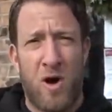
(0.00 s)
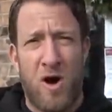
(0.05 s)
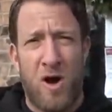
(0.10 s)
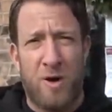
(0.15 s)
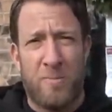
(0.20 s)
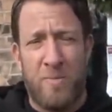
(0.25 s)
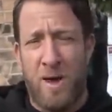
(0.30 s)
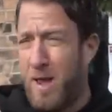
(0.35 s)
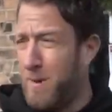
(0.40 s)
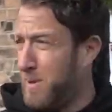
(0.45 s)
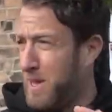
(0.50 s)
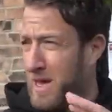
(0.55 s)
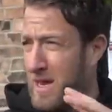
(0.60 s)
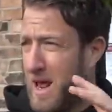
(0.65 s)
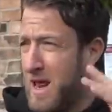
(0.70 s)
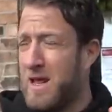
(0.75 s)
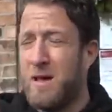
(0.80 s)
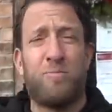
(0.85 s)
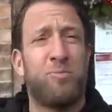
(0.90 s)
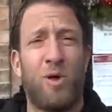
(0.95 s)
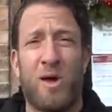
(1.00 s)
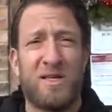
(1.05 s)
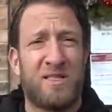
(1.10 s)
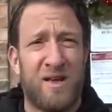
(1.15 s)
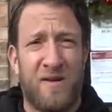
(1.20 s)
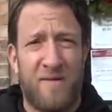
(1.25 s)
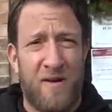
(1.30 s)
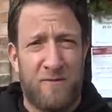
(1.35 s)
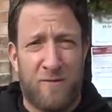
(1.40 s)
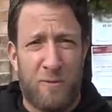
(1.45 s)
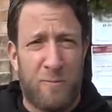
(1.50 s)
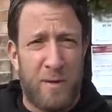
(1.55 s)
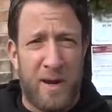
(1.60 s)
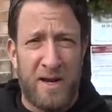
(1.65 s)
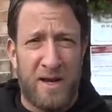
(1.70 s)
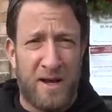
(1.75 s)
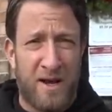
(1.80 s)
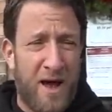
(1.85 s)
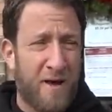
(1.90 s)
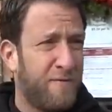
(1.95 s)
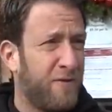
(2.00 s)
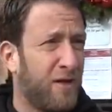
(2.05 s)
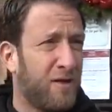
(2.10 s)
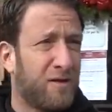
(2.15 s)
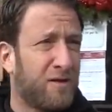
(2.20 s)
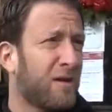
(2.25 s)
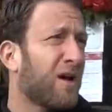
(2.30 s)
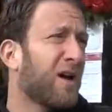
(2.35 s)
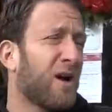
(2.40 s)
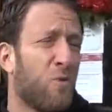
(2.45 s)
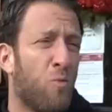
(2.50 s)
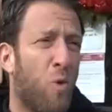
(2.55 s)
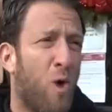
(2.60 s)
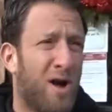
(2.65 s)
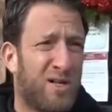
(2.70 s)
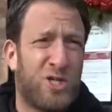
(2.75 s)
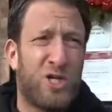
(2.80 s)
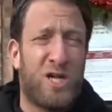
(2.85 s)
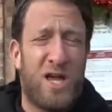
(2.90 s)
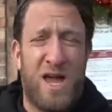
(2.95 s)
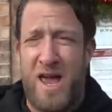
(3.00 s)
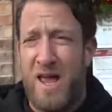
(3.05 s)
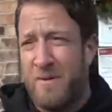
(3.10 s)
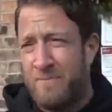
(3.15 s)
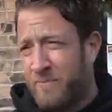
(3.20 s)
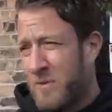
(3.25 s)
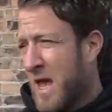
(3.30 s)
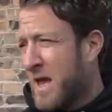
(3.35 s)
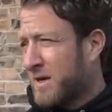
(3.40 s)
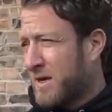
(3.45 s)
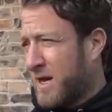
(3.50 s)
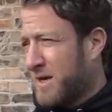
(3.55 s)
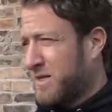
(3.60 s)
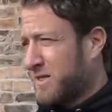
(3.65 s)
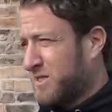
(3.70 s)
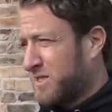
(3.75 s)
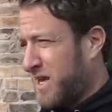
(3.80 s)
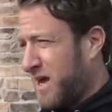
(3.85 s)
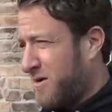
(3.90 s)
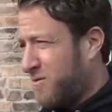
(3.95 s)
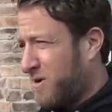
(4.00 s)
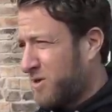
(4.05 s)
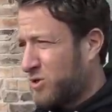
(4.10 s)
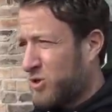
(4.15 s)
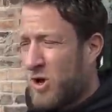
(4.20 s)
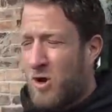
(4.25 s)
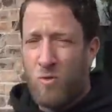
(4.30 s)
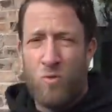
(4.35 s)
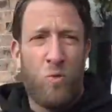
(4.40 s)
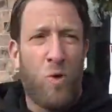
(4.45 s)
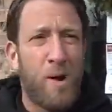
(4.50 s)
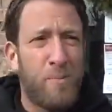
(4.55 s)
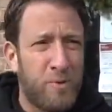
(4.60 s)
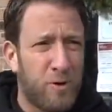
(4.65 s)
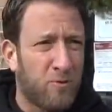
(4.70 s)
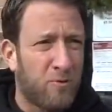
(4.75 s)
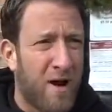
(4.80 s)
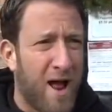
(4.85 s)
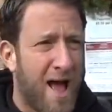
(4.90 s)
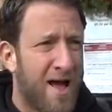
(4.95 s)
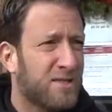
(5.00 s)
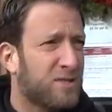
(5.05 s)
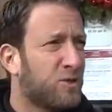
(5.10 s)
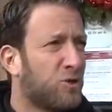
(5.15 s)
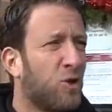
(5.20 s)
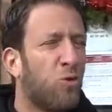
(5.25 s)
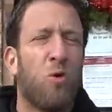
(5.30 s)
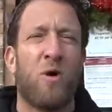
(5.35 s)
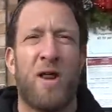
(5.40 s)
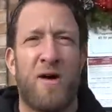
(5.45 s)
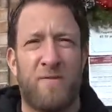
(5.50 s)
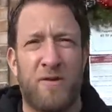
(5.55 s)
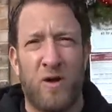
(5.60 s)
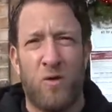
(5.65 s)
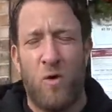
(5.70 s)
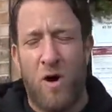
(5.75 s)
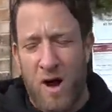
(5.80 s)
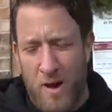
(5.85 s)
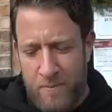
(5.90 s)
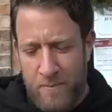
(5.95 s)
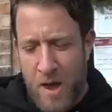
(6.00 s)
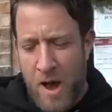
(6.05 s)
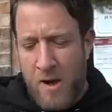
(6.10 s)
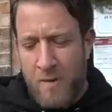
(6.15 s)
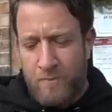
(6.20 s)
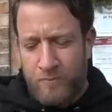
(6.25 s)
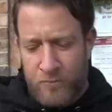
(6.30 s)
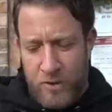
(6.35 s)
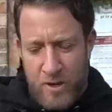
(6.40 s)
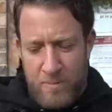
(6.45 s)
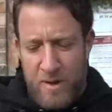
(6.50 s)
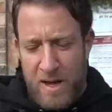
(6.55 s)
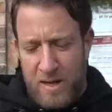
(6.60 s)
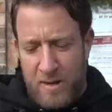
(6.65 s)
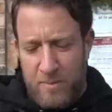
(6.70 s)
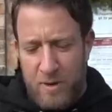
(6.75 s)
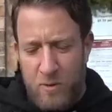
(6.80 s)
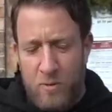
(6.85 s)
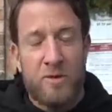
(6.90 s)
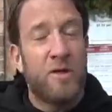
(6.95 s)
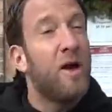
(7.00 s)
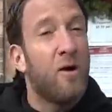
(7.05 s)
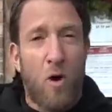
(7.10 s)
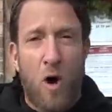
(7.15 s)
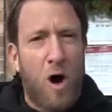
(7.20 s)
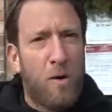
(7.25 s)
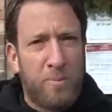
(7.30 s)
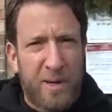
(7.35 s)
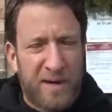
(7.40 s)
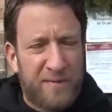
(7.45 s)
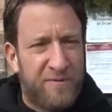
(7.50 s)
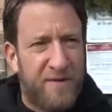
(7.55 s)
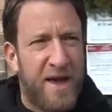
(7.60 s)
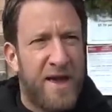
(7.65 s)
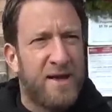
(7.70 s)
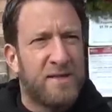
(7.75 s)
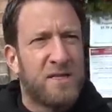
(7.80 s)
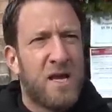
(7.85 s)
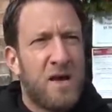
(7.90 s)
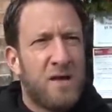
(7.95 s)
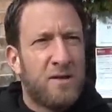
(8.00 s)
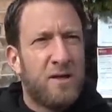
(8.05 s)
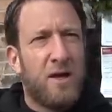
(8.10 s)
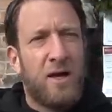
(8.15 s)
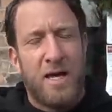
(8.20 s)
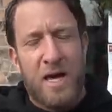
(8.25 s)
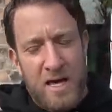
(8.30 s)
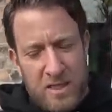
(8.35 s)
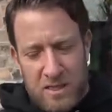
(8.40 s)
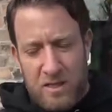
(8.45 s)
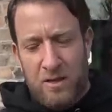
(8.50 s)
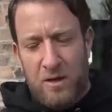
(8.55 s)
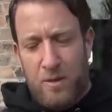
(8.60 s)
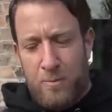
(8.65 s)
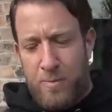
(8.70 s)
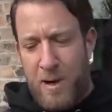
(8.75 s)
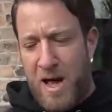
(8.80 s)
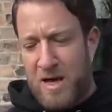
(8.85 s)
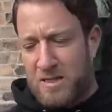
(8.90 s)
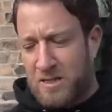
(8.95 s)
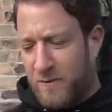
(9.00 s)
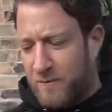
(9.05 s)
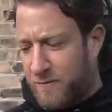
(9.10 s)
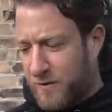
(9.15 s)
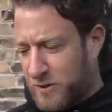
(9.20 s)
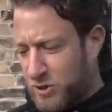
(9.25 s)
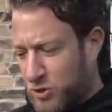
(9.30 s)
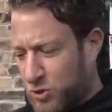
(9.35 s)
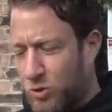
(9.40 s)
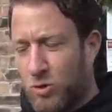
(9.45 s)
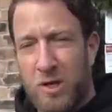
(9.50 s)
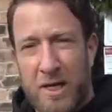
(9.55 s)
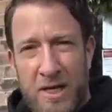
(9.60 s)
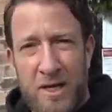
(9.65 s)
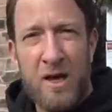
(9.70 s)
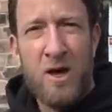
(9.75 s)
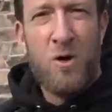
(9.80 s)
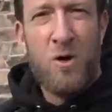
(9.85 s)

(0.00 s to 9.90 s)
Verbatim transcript: on maybe in any place I've ever been in. I feel like you can watch a game, get a sandwich, wipe your ass, do whatever you want. They're making me, they're all big fans. They're like, here's a little pasta fasuli